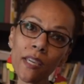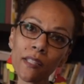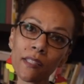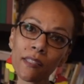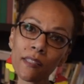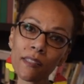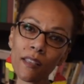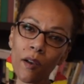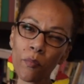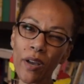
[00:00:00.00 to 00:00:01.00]
in
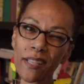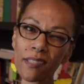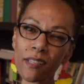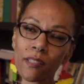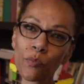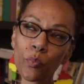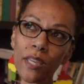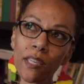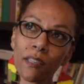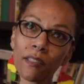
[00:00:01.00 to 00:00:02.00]
some ways, because
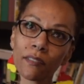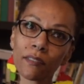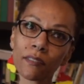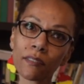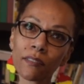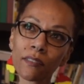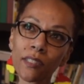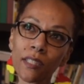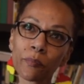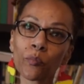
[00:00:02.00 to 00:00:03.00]
we,
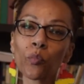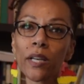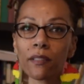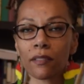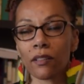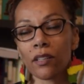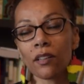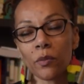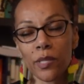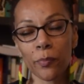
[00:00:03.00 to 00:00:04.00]
what
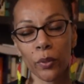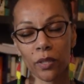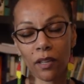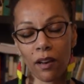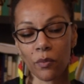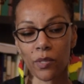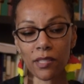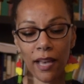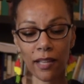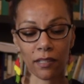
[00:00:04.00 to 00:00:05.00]
Urkel was pulling on was
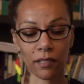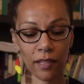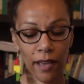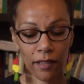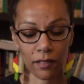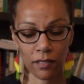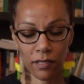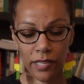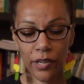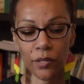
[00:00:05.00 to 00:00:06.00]
that that
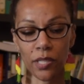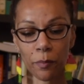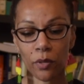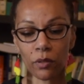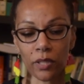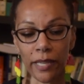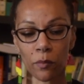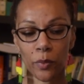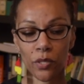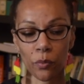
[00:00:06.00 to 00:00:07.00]
stereotypical
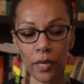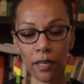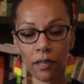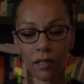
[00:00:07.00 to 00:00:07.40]
link between